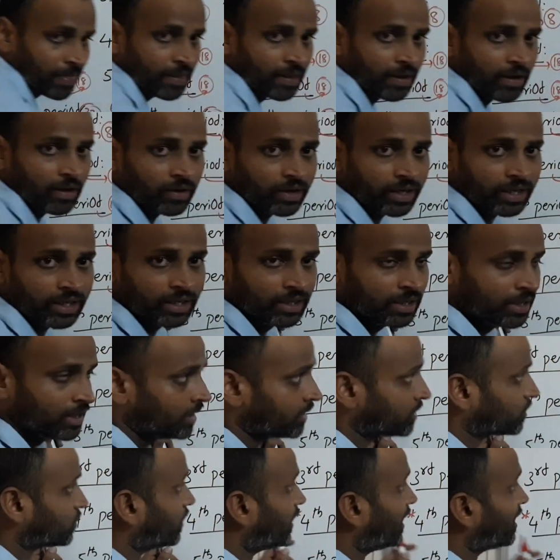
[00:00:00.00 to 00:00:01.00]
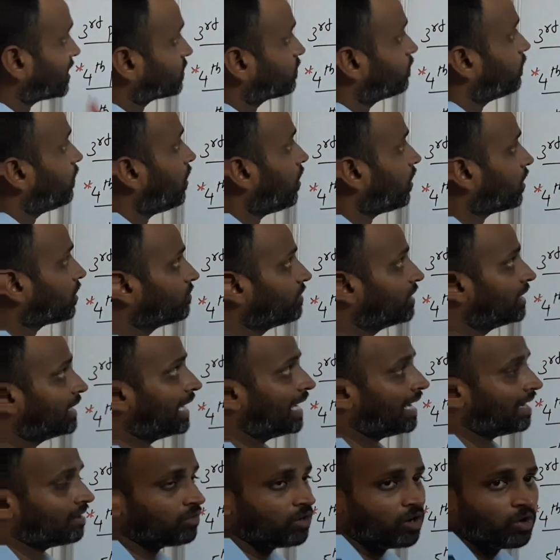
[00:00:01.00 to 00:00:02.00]
Okay. So S block will
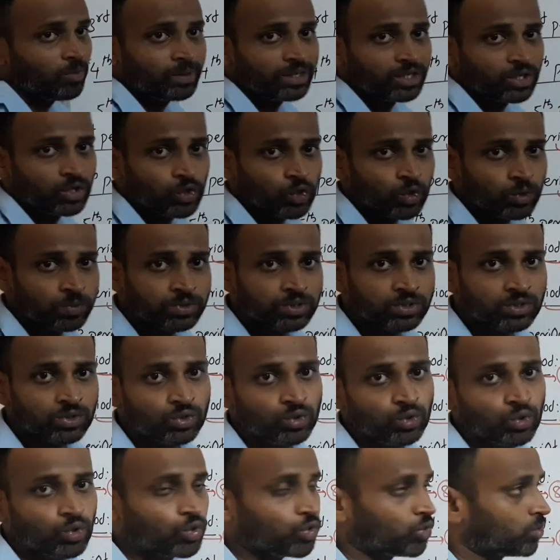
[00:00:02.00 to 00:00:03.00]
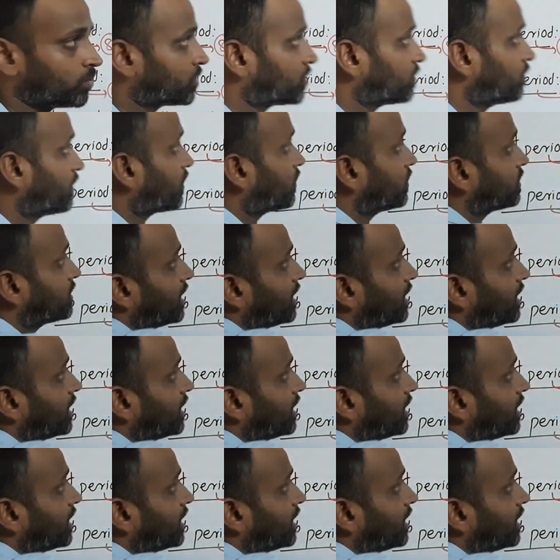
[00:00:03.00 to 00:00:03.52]
have how many groups? 2 groups, because